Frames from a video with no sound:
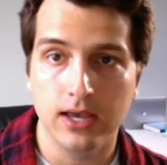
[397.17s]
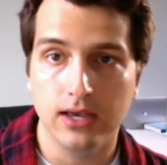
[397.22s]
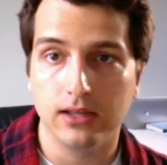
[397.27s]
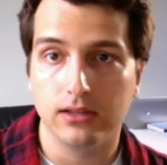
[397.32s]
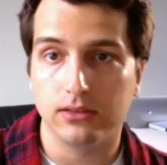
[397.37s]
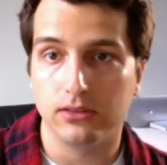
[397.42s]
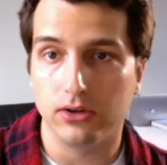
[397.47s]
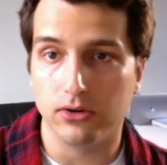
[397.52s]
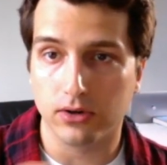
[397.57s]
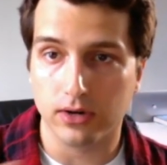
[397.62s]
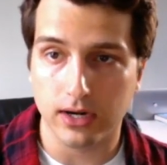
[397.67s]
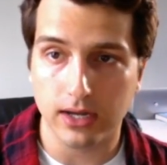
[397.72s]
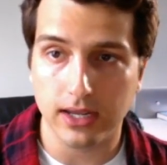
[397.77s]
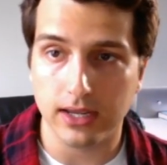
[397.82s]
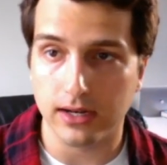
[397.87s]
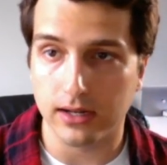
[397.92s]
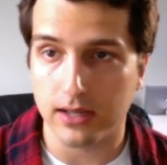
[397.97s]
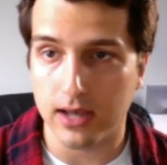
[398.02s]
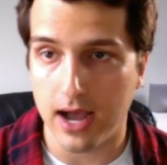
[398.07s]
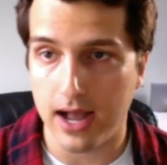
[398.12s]
They're going to get
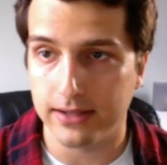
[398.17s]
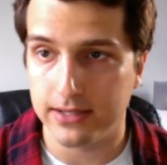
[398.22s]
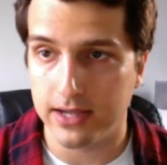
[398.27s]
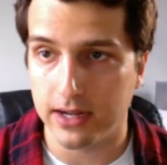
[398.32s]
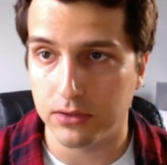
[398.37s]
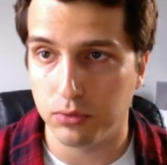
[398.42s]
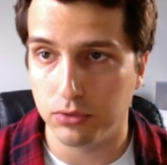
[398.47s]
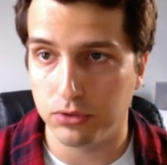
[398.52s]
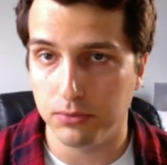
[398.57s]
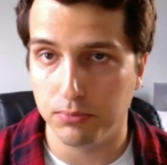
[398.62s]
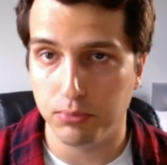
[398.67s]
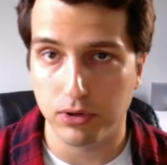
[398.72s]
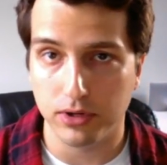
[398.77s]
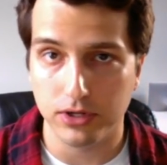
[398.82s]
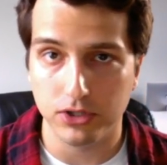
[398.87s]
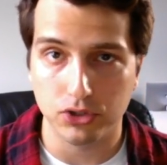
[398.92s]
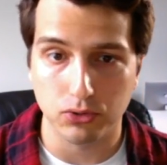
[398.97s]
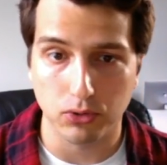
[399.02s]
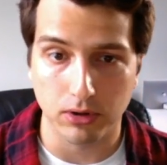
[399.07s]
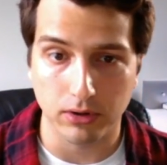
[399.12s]
in contact with you pretty
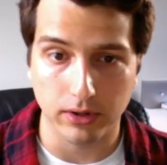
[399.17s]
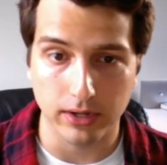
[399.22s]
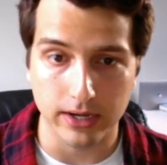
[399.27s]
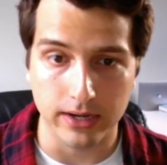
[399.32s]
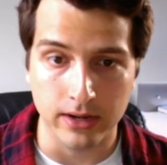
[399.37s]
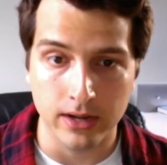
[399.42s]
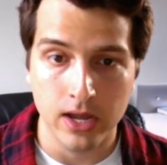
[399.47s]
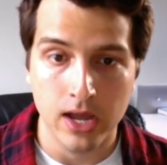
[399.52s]
shortly."